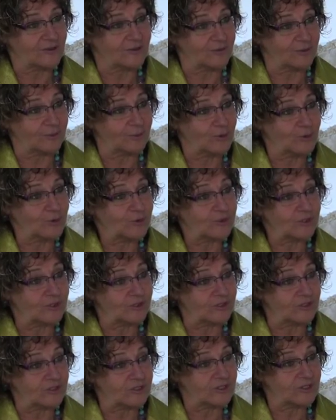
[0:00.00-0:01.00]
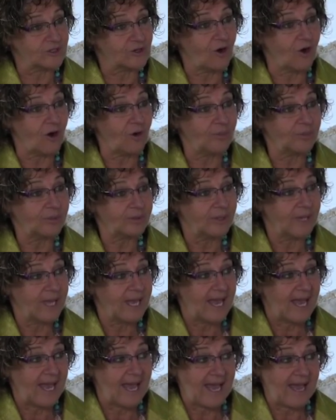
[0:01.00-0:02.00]
of the person to stop
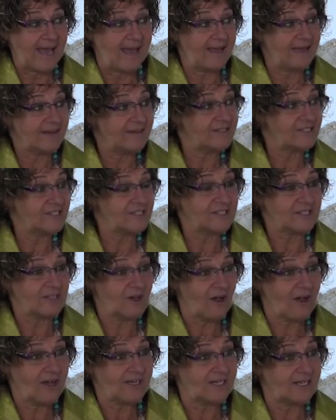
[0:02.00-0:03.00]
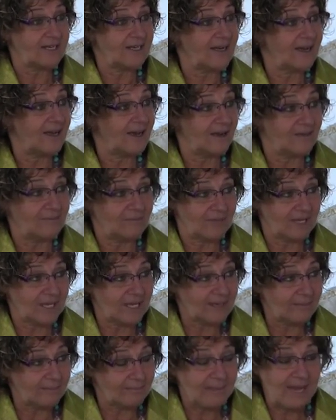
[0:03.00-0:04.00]
and deciding
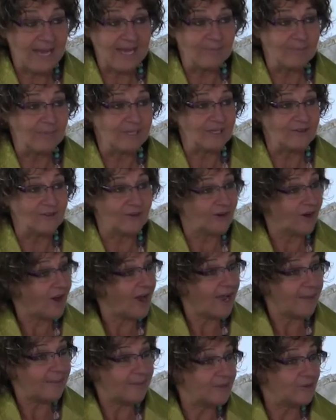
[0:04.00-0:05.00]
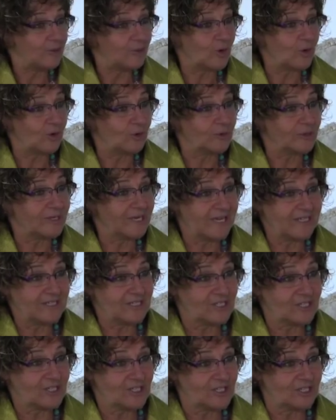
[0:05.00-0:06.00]
it may be that I am in the wrong
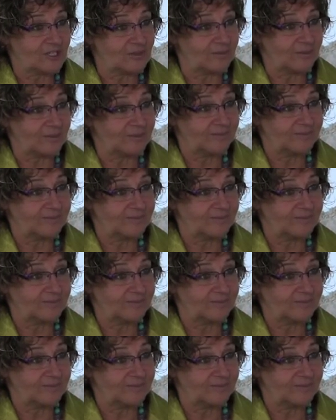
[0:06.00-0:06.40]
relationship.